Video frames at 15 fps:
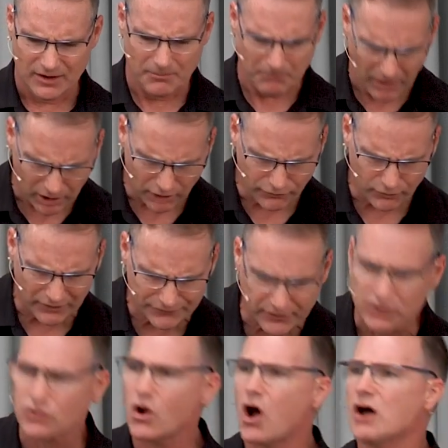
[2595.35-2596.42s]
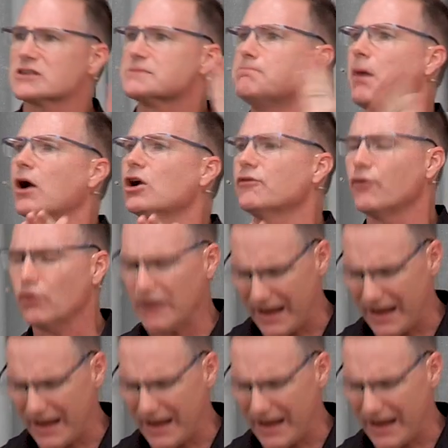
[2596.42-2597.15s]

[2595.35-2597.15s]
Marvel at the cross. Marvel